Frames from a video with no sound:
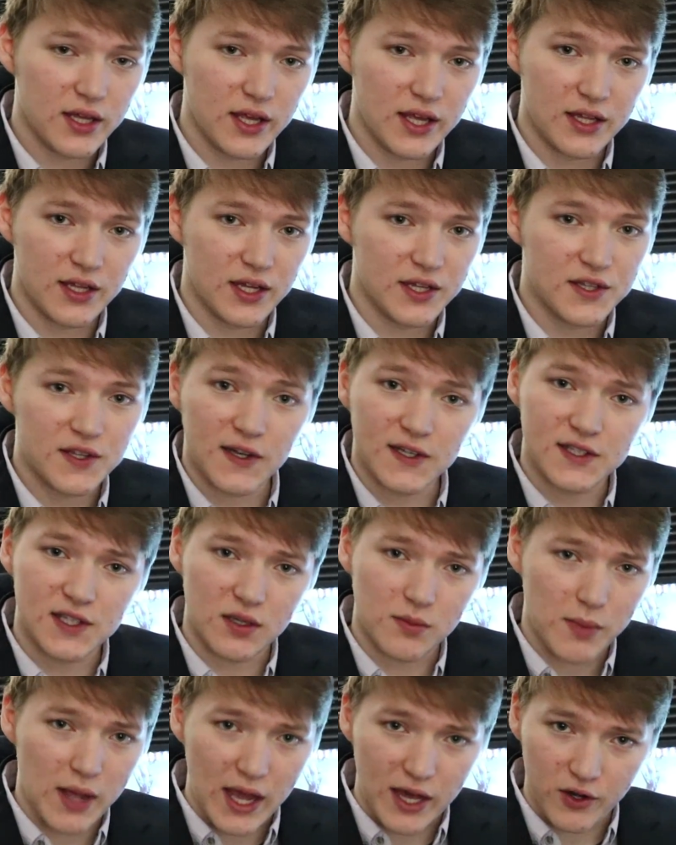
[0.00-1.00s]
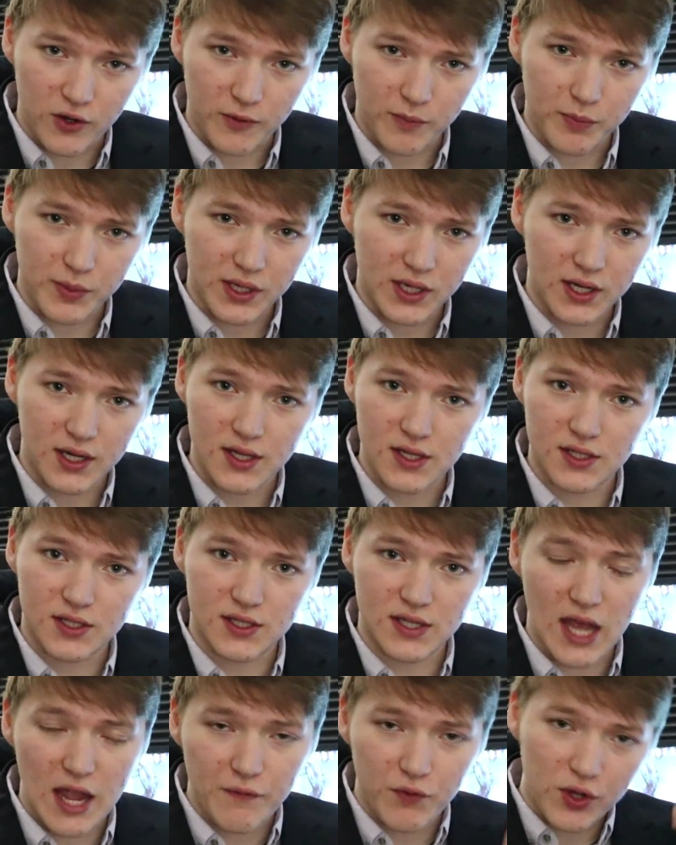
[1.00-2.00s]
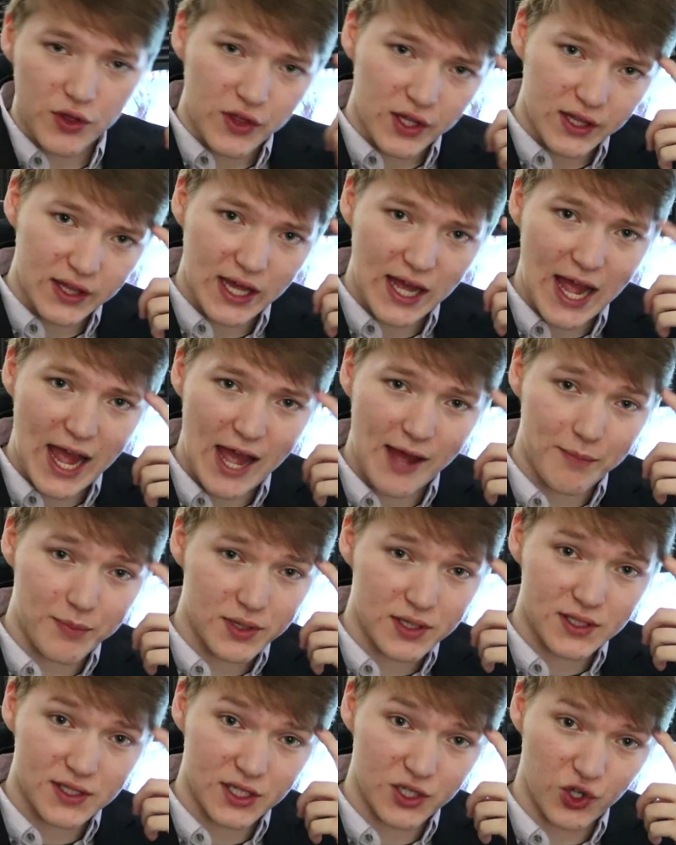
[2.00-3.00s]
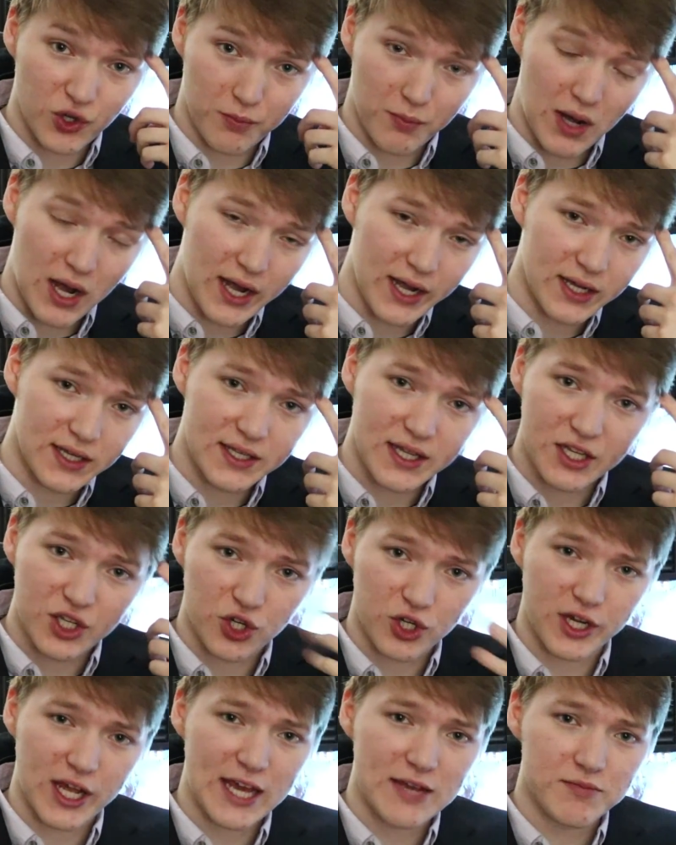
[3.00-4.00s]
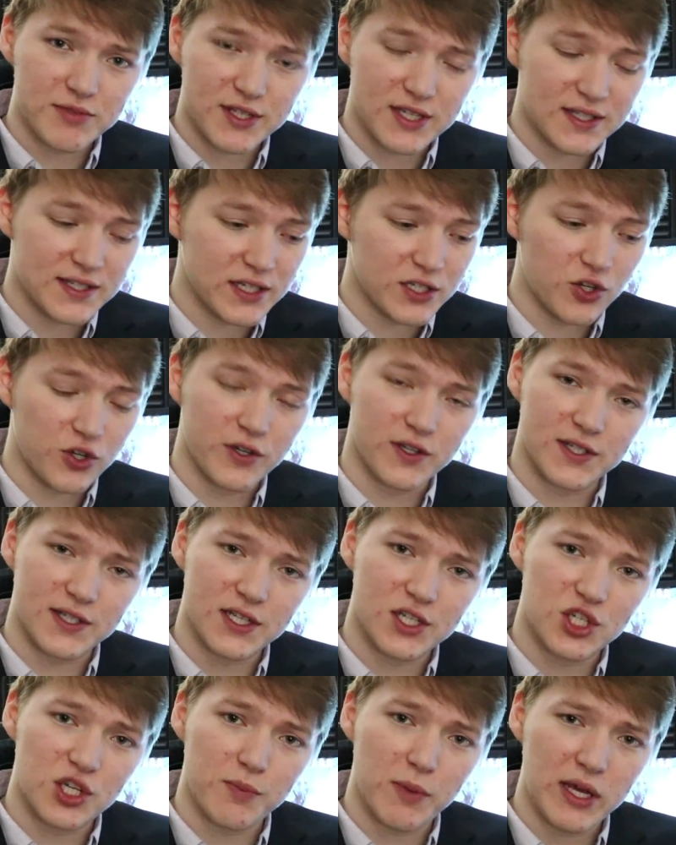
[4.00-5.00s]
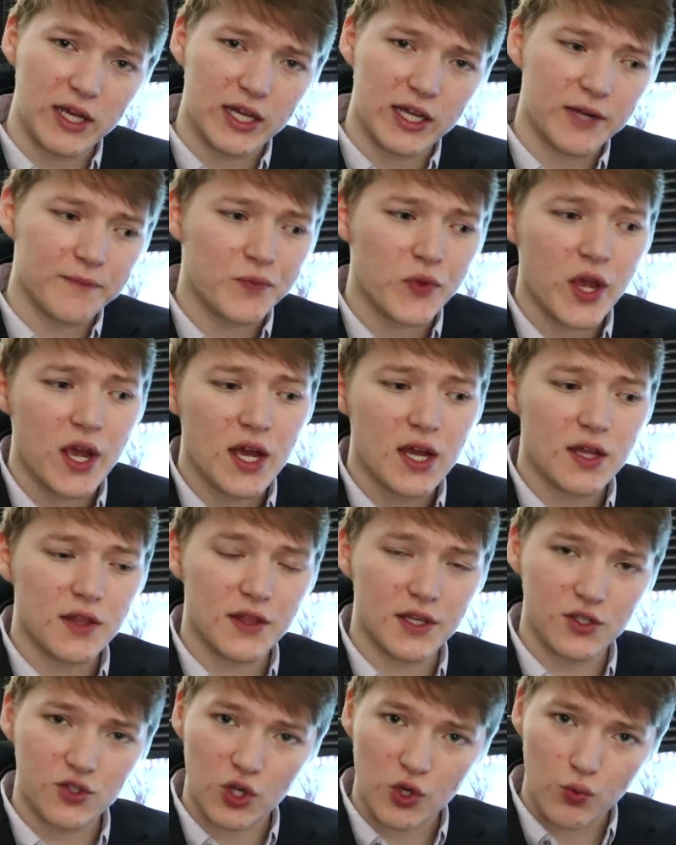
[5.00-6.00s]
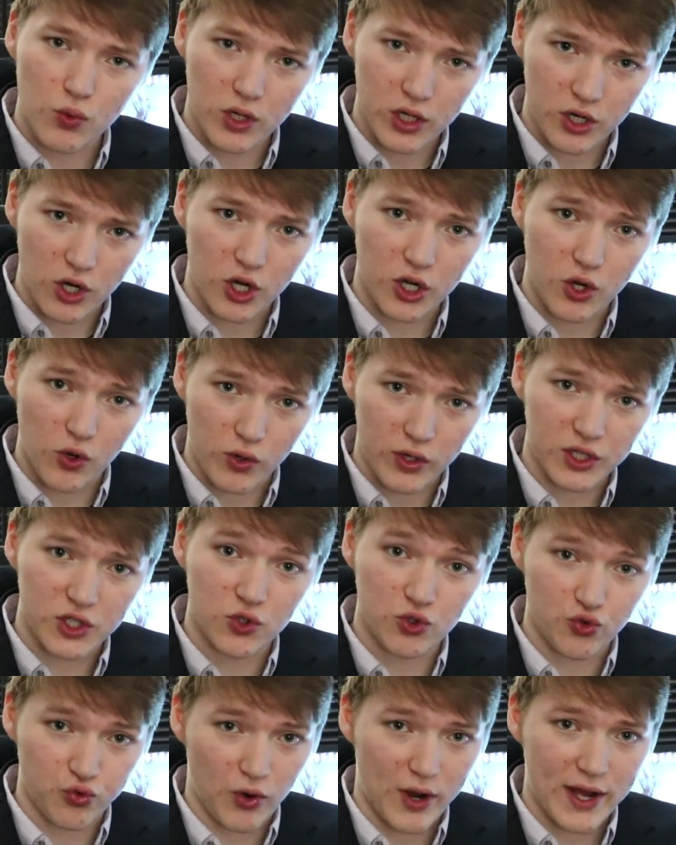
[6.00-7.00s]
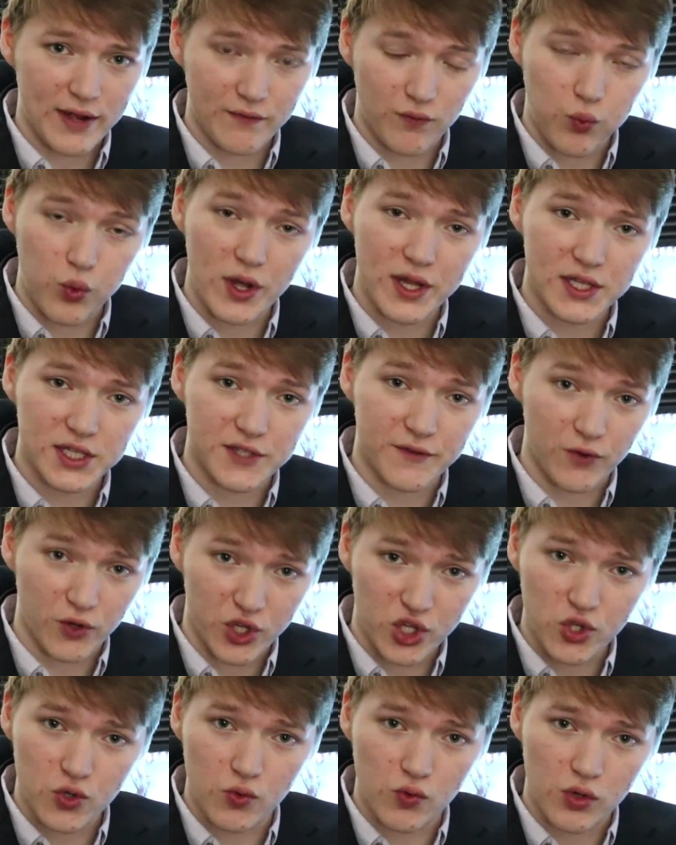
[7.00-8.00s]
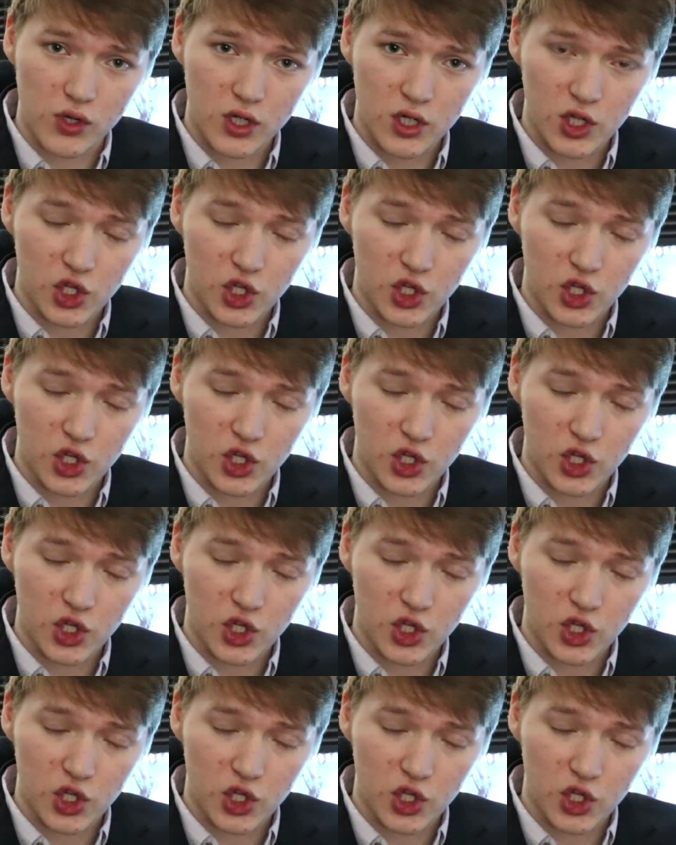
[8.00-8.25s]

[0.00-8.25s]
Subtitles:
it doesn't matter, because everything that happens in your mind and your game sense and your decision making, these are what are going to drive wins for you.